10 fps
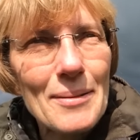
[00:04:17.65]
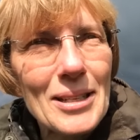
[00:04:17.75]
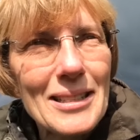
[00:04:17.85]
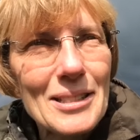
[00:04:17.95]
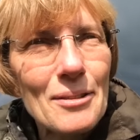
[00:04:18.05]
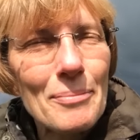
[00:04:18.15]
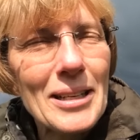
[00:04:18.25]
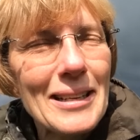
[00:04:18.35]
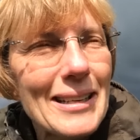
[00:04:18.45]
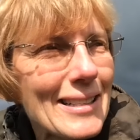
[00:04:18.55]
the biggest of
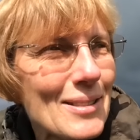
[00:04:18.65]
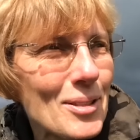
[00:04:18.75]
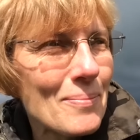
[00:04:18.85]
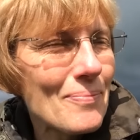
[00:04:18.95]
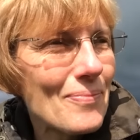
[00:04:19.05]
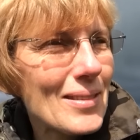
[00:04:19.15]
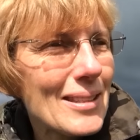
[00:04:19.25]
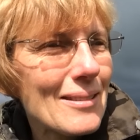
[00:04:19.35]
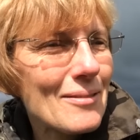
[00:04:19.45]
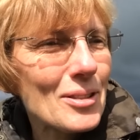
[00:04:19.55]
big hugs from
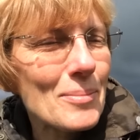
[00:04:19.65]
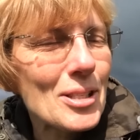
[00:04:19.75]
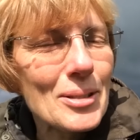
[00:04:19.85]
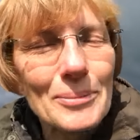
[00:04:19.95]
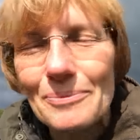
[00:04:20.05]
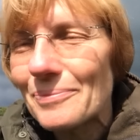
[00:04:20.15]
from Joe.